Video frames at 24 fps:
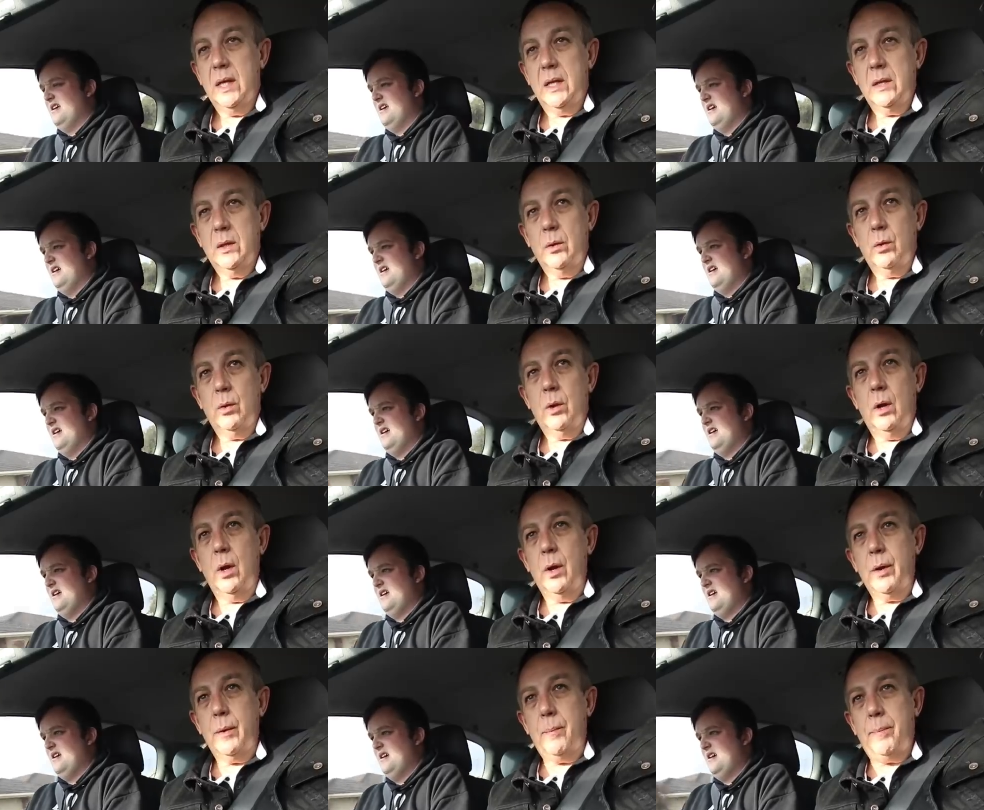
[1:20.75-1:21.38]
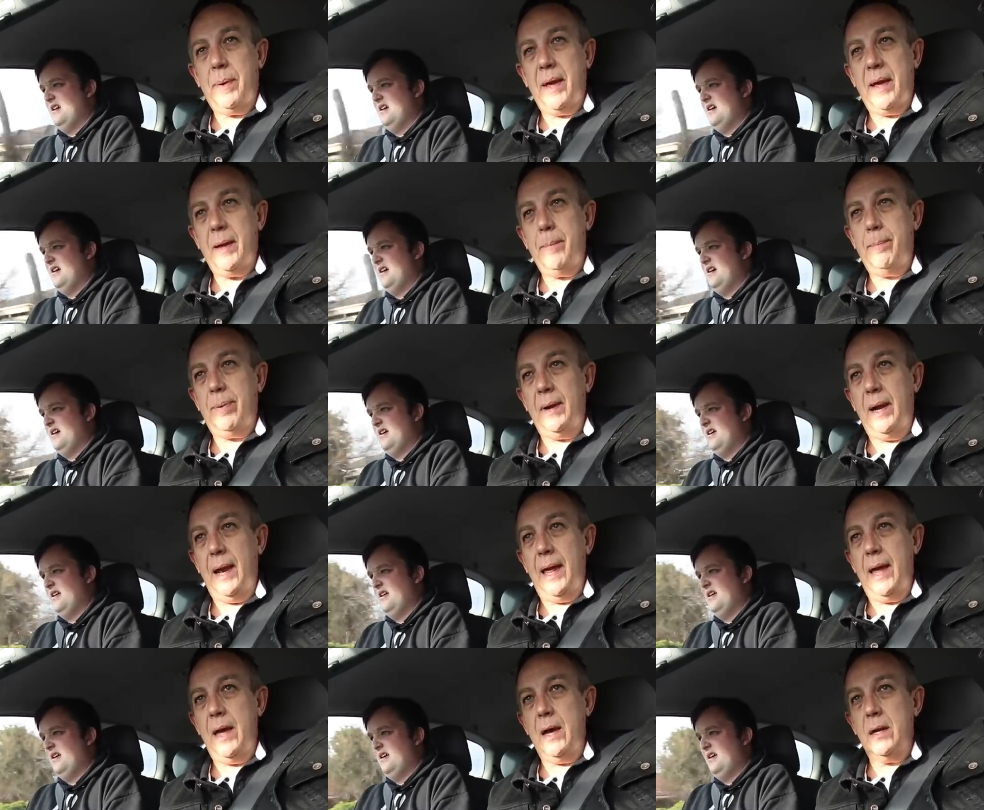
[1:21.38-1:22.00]
Speaker 1: think there are a lot of
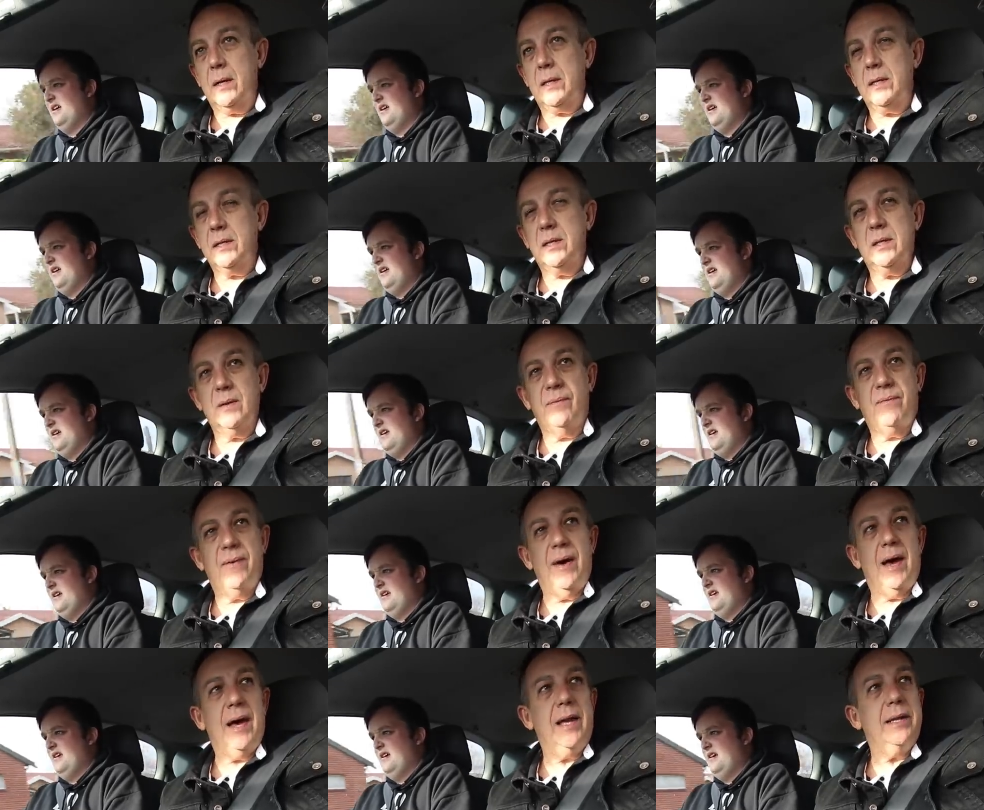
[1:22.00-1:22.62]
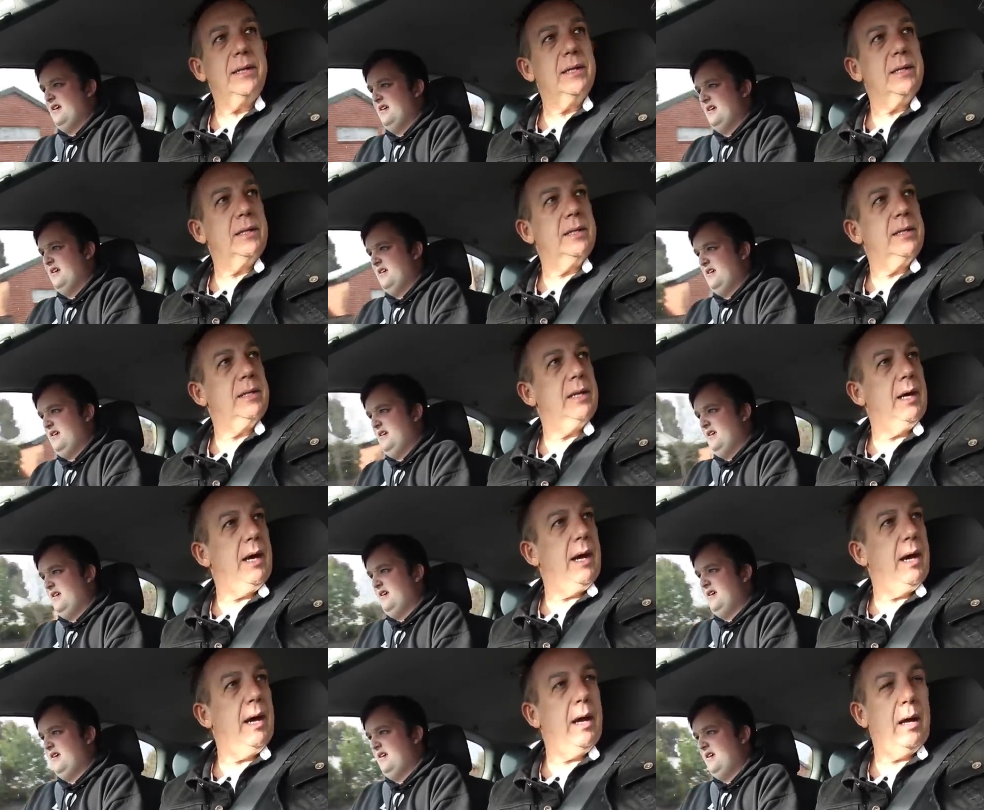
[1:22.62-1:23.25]
people out because of Father's
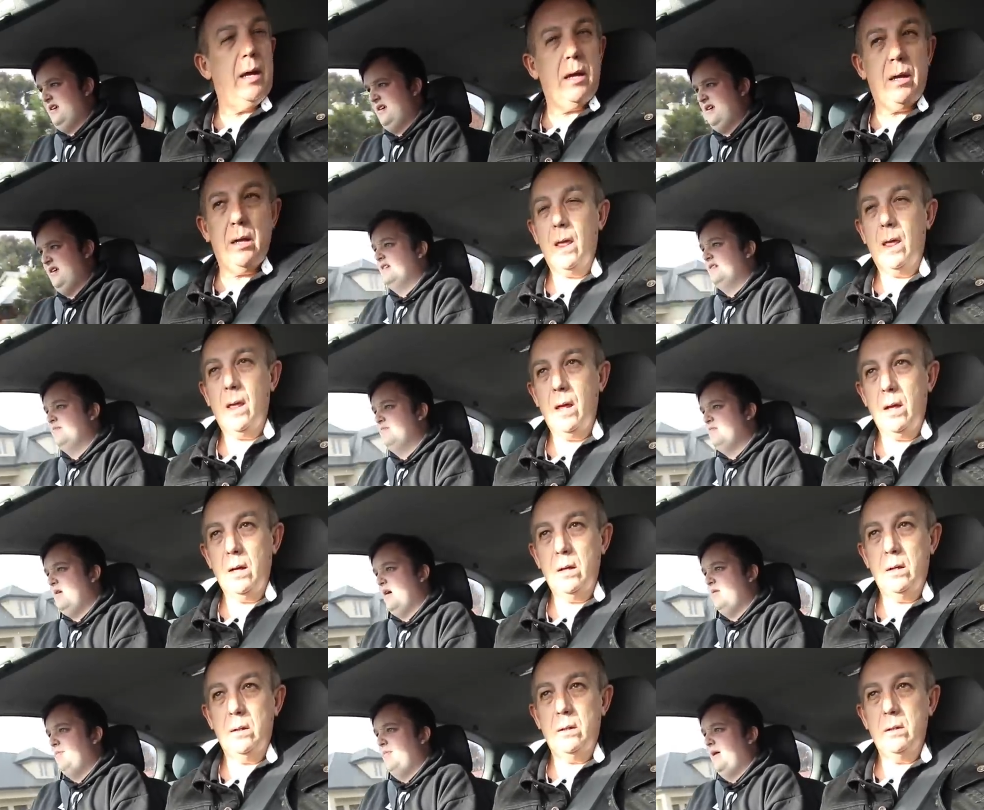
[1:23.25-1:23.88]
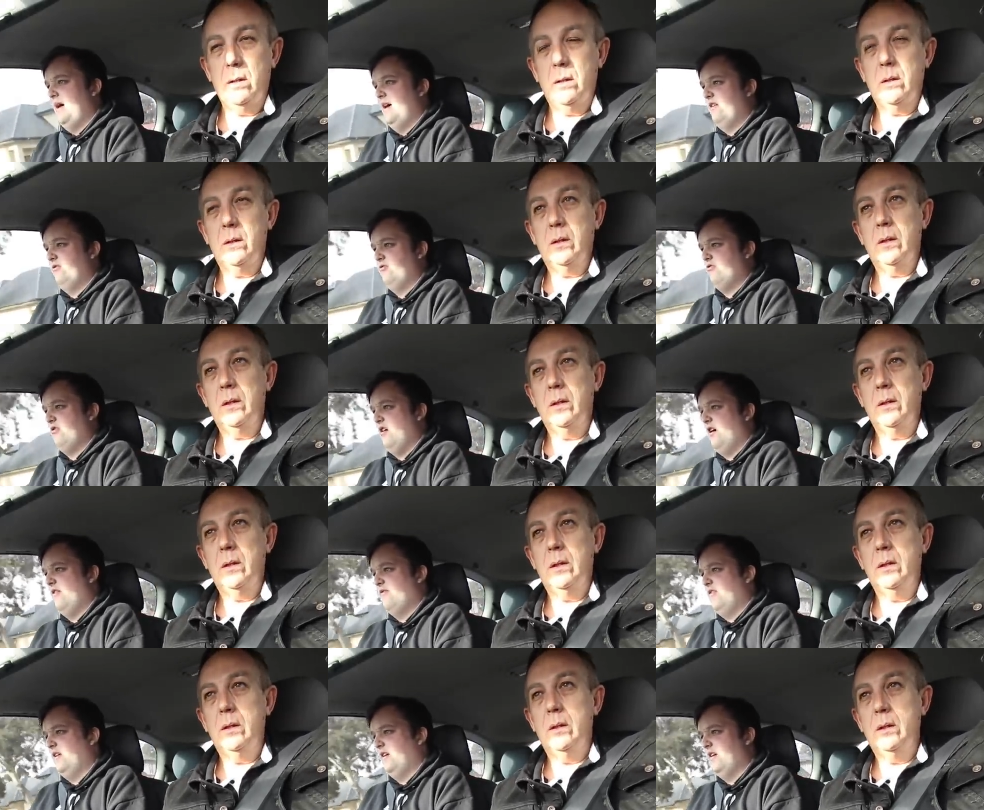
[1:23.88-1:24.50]
Day.
Speaker 2: My bad
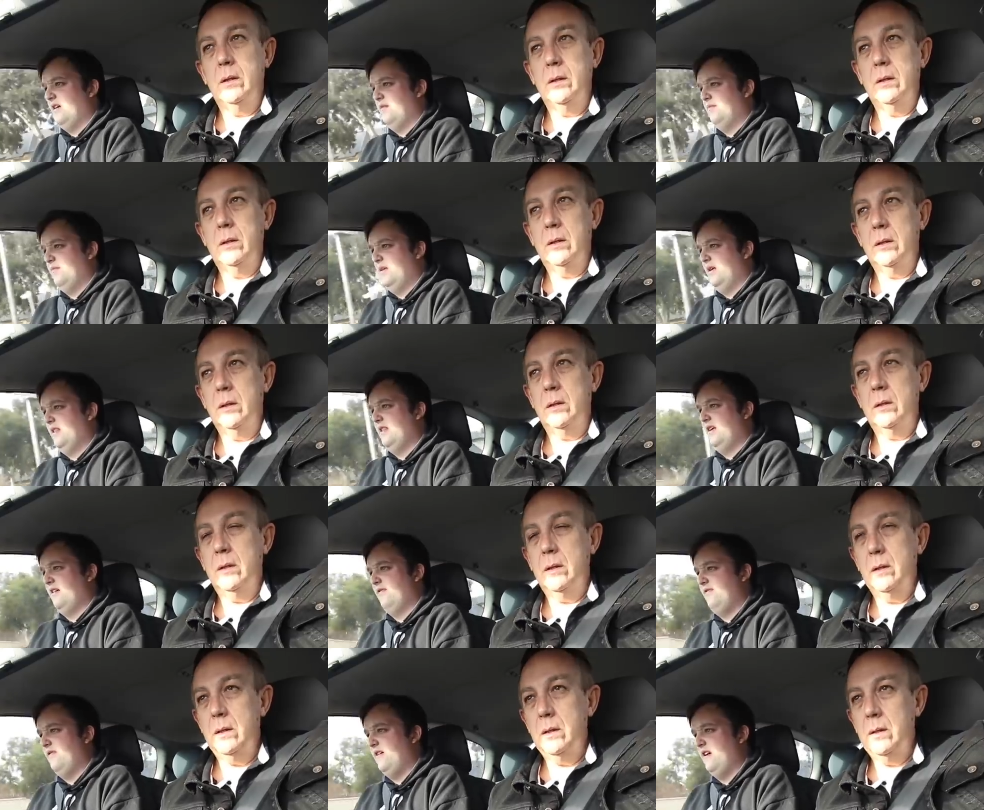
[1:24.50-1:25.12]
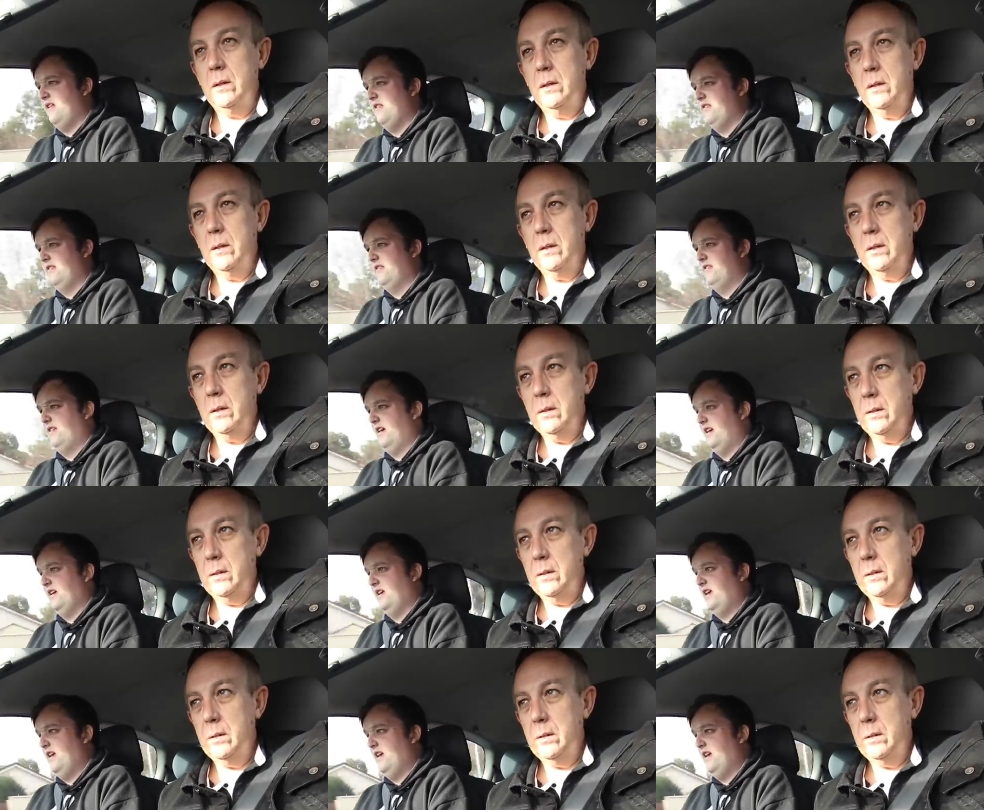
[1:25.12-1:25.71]
driving can be their Father's Day